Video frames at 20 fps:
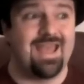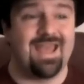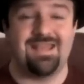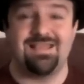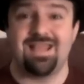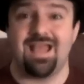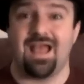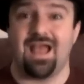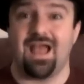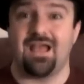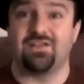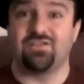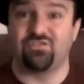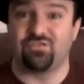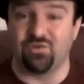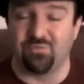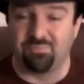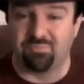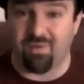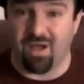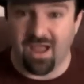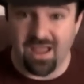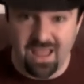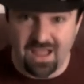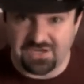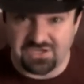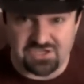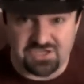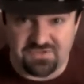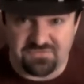and that I so I
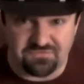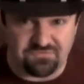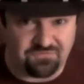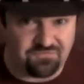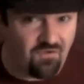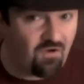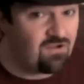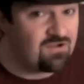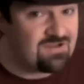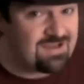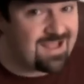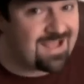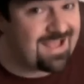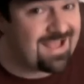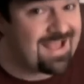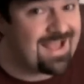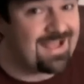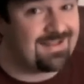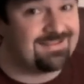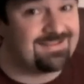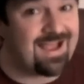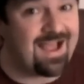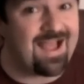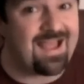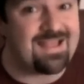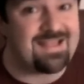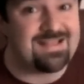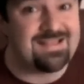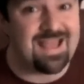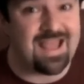actually fund
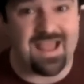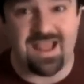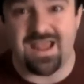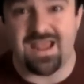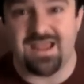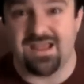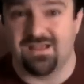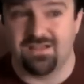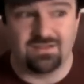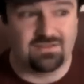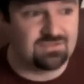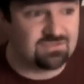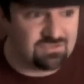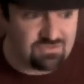anti-gay